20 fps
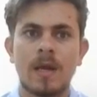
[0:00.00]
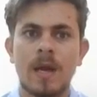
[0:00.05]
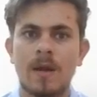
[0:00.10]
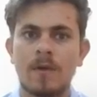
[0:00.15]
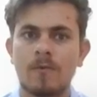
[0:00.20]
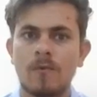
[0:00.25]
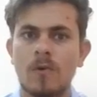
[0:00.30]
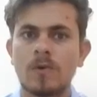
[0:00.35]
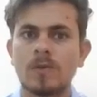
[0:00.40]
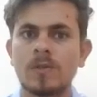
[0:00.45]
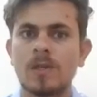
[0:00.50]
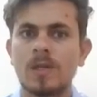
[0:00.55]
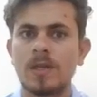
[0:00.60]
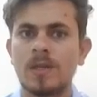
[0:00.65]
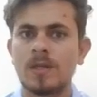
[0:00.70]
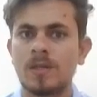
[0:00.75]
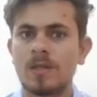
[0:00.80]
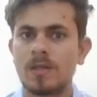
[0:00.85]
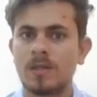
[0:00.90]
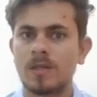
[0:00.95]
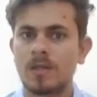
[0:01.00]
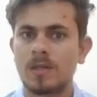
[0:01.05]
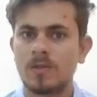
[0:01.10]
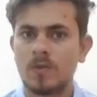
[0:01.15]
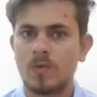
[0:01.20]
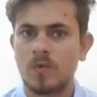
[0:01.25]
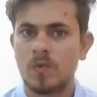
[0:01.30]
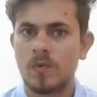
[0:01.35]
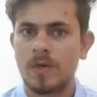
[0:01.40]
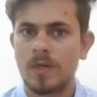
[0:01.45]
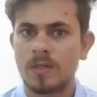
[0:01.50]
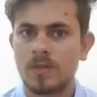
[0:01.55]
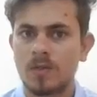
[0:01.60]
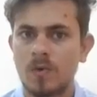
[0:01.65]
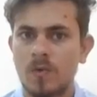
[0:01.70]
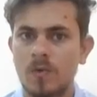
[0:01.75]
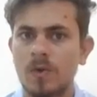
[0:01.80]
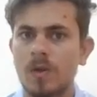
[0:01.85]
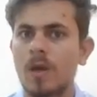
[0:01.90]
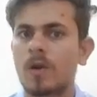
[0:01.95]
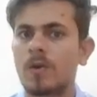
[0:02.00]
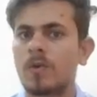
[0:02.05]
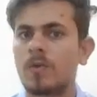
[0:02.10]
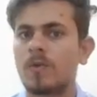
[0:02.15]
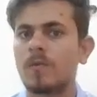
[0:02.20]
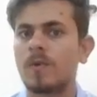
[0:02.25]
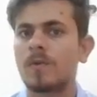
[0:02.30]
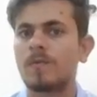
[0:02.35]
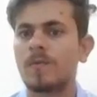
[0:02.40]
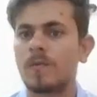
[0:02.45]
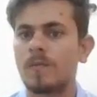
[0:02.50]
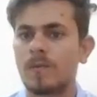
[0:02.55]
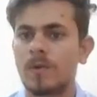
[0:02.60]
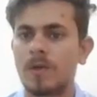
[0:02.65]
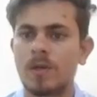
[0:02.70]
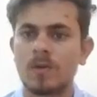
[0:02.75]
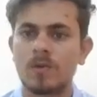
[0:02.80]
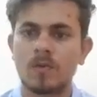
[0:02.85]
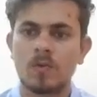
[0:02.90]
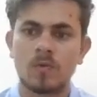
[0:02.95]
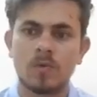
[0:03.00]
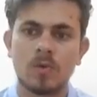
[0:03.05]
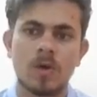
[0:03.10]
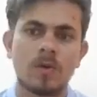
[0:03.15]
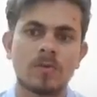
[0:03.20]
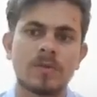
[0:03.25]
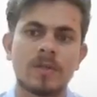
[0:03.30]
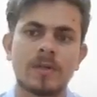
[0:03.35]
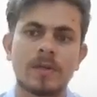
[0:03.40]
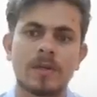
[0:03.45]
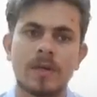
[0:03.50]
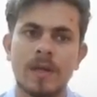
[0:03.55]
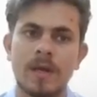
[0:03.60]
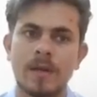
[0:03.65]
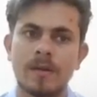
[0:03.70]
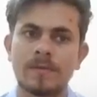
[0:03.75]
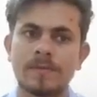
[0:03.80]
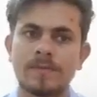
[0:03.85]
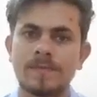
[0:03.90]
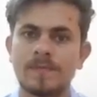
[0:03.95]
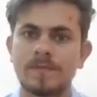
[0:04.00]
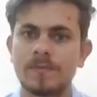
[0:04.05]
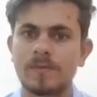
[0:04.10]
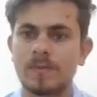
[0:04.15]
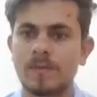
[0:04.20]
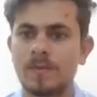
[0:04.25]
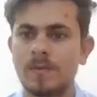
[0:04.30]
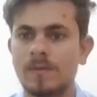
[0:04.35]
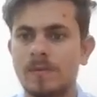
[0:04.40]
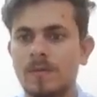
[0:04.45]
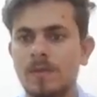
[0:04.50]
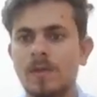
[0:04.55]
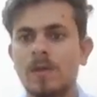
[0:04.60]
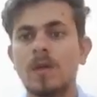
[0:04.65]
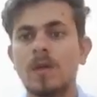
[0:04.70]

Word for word: and was released in the US on October 15, 2010.